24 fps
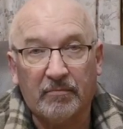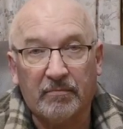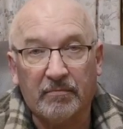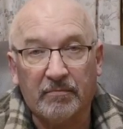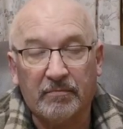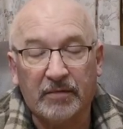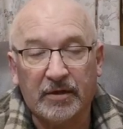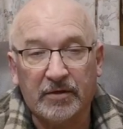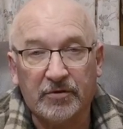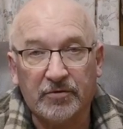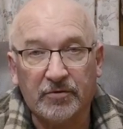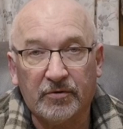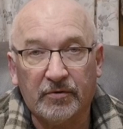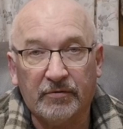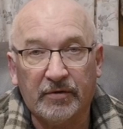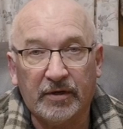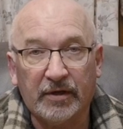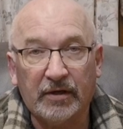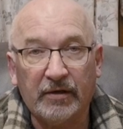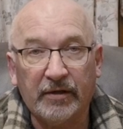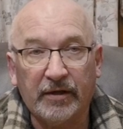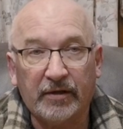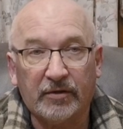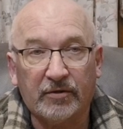they sort of
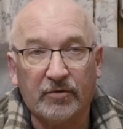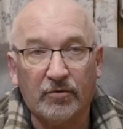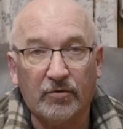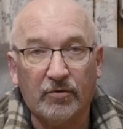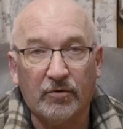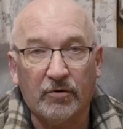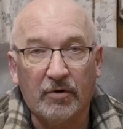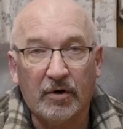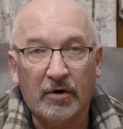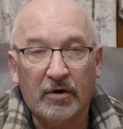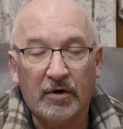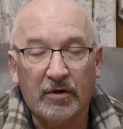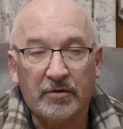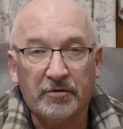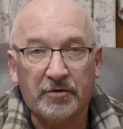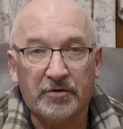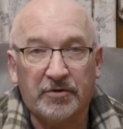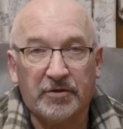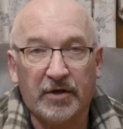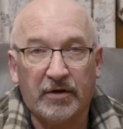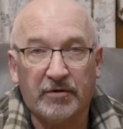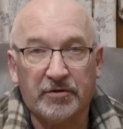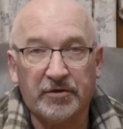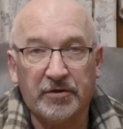neglect or
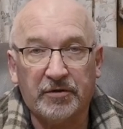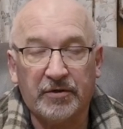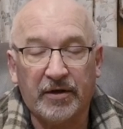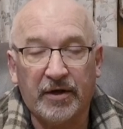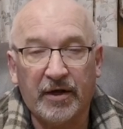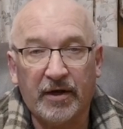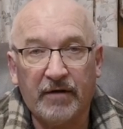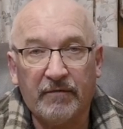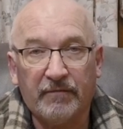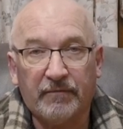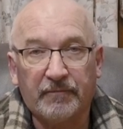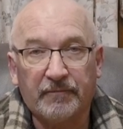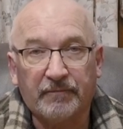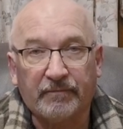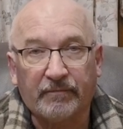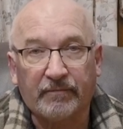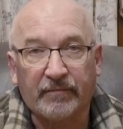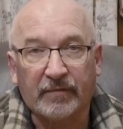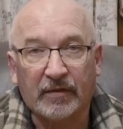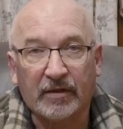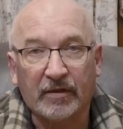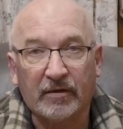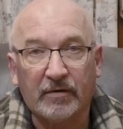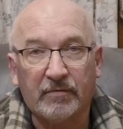just don't seem to have
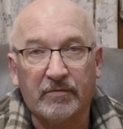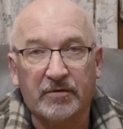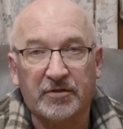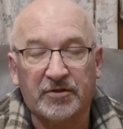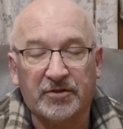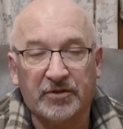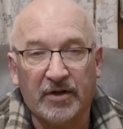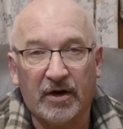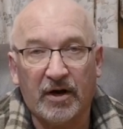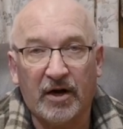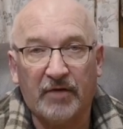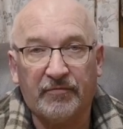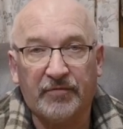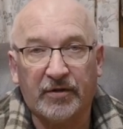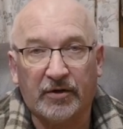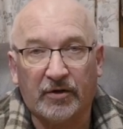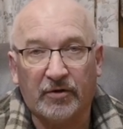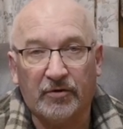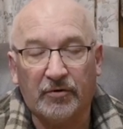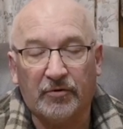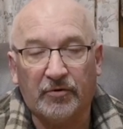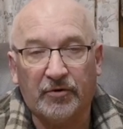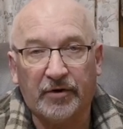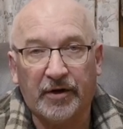the staff that
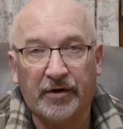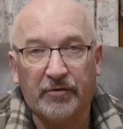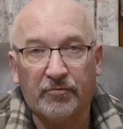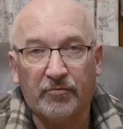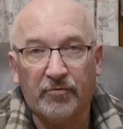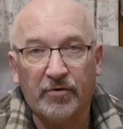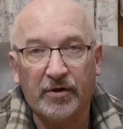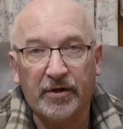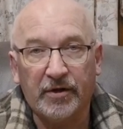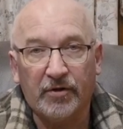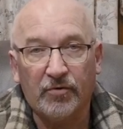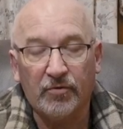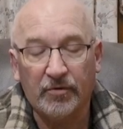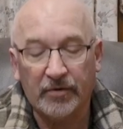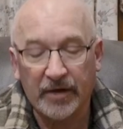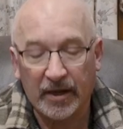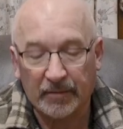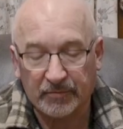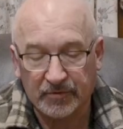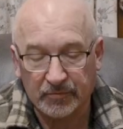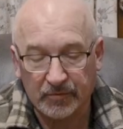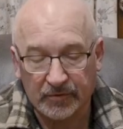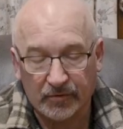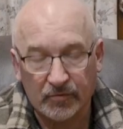can create really good
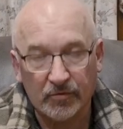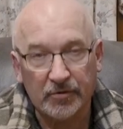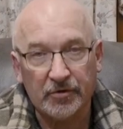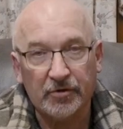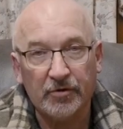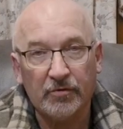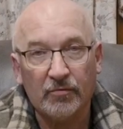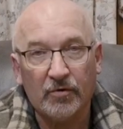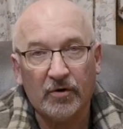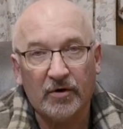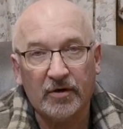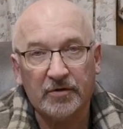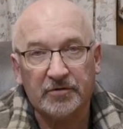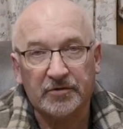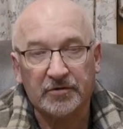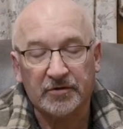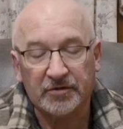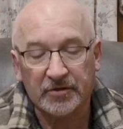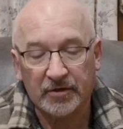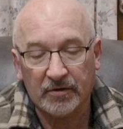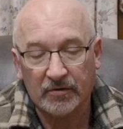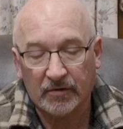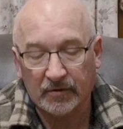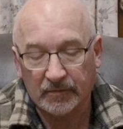apps with good UIs and
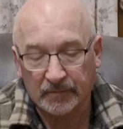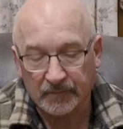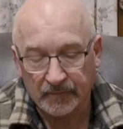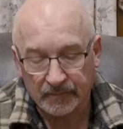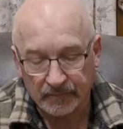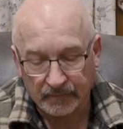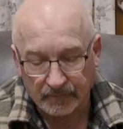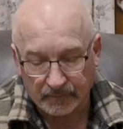so on.